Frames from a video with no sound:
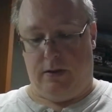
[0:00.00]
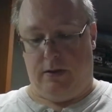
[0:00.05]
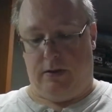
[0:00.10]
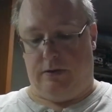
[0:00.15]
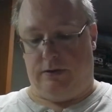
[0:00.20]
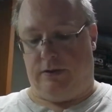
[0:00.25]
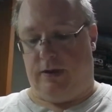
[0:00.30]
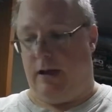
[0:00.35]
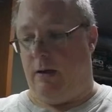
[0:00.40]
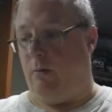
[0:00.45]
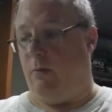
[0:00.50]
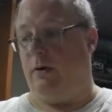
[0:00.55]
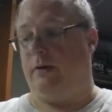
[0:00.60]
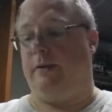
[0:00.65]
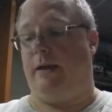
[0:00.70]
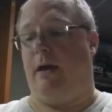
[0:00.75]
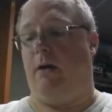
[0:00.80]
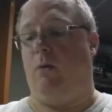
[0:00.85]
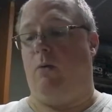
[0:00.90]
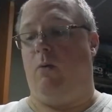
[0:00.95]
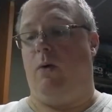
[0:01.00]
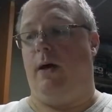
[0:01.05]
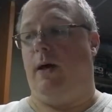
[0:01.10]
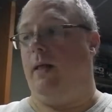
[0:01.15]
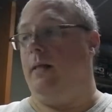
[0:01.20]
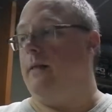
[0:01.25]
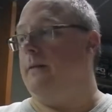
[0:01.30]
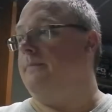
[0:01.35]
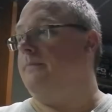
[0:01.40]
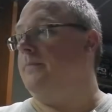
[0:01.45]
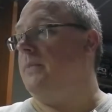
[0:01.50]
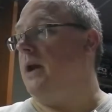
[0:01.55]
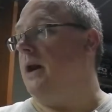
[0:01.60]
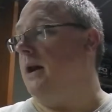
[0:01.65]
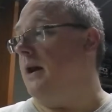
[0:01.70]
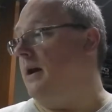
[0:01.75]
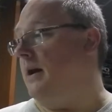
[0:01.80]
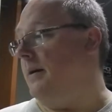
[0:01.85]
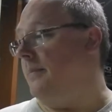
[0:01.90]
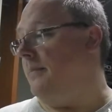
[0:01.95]
So that worked out well.
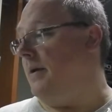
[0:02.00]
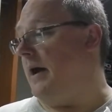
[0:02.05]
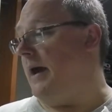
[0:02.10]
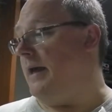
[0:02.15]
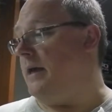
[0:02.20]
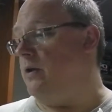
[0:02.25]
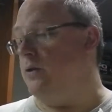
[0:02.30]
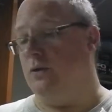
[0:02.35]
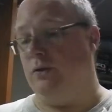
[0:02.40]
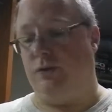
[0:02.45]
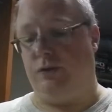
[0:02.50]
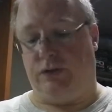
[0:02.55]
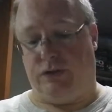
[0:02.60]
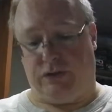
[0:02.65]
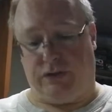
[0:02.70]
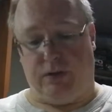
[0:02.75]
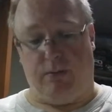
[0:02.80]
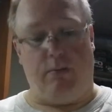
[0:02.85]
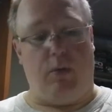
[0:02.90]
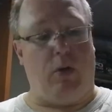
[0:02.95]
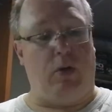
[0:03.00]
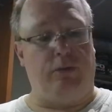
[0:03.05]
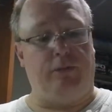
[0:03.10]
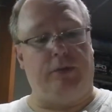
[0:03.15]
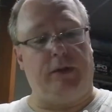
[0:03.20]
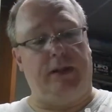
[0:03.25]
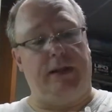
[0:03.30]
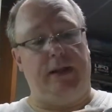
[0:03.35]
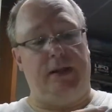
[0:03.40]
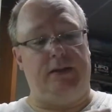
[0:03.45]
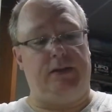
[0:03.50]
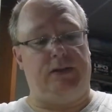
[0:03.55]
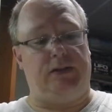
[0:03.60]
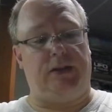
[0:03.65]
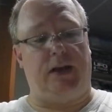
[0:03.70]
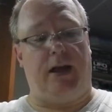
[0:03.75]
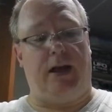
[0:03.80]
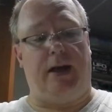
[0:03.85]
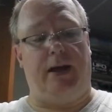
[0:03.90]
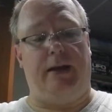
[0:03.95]
I used some mold release
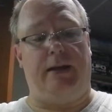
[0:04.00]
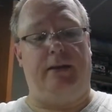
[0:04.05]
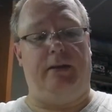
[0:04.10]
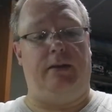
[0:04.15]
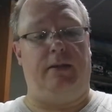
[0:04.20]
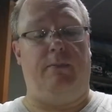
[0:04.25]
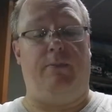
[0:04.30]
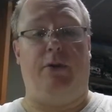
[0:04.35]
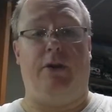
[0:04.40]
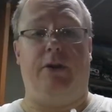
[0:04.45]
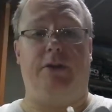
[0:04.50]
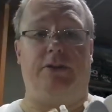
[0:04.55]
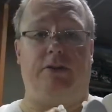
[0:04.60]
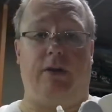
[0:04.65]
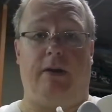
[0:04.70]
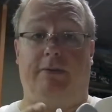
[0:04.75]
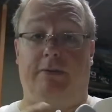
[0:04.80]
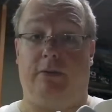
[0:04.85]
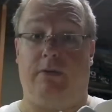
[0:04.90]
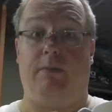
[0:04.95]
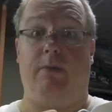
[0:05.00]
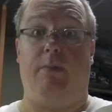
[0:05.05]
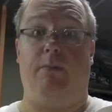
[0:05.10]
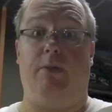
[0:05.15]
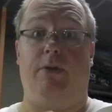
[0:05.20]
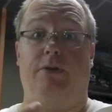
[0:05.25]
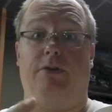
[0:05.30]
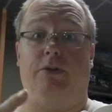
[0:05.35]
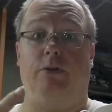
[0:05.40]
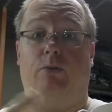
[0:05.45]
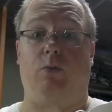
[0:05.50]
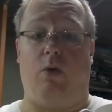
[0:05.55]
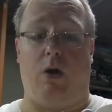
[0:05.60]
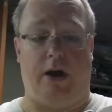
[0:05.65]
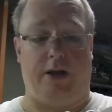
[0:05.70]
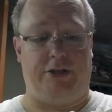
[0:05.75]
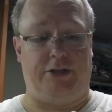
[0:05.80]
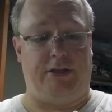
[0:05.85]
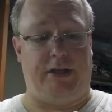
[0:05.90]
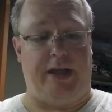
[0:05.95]
on the bird, so I have to remember to
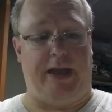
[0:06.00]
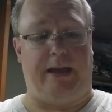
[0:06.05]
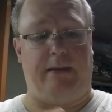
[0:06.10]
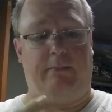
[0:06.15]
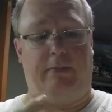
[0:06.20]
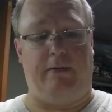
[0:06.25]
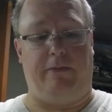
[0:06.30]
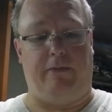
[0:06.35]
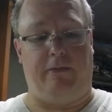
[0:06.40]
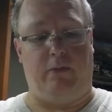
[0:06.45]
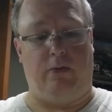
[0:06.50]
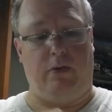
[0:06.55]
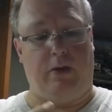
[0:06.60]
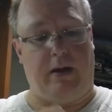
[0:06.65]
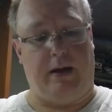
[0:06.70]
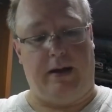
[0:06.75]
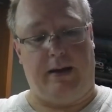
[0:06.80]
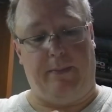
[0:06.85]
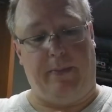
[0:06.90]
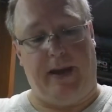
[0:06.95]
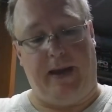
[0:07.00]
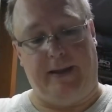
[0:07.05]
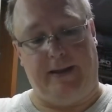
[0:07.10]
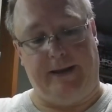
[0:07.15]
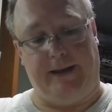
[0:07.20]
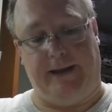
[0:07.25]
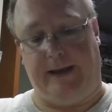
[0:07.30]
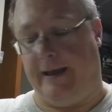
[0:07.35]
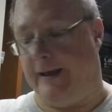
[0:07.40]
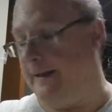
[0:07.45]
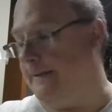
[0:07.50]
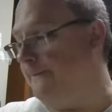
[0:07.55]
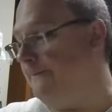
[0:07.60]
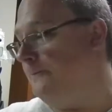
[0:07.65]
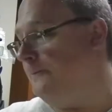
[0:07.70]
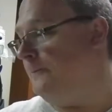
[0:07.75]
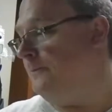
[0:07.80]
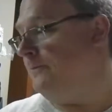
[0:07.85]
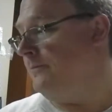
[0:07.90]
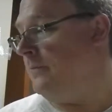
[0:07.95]
wash that before I paint it again,
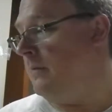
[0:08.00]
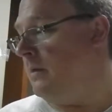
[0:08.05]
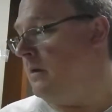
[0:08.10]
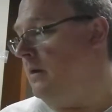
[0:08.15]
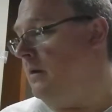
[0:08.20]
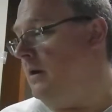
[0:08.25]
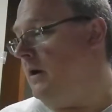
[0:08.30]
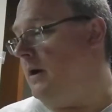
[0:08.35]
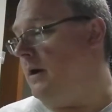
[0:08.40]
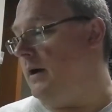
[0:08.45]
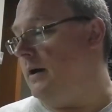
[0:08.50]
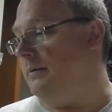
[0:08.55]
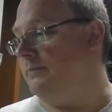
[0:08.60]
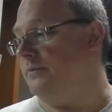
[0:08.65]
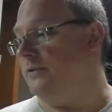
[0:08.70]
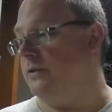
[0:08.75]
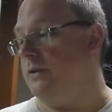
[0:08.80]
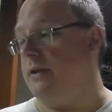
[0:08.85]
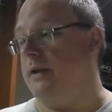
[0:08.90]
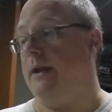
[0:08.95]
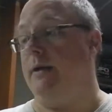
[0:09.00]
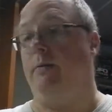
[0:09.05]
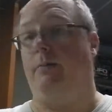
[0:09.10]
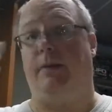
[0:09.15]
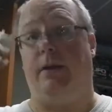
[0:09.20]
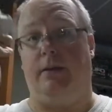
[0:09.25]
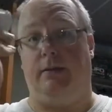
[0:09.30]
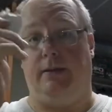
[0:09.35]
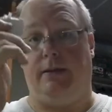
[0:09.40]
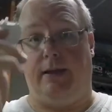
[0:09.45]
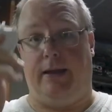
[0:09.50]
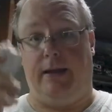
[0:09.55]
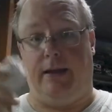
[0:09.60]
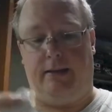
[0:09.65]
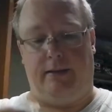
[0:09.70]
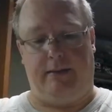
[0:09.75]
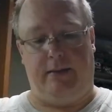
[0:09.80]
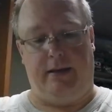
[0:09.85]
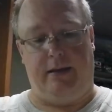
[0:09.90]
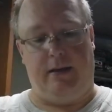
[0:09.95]
so that I would be able to
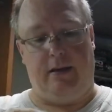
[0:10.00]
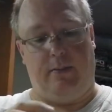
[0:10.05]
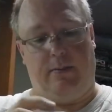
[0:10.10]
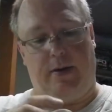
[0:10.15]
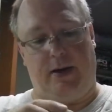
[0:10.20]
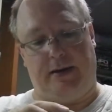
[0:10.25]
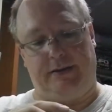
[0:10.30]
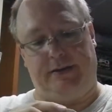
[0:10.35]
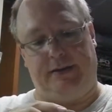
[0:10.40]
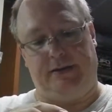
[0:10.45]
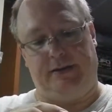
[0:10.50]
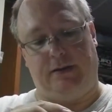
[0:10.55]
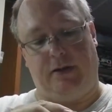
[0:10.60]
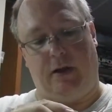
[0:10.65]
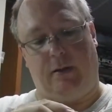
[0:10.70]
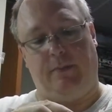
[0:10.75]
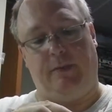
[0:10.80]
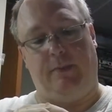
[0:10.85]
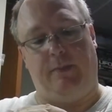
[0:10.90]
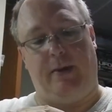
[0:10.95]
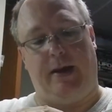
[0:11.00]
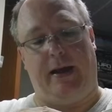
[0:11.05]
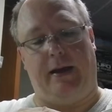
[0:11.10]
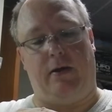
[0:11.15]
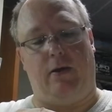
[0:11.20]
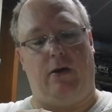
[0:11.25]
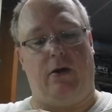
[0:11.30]
get the epoxy sculpt back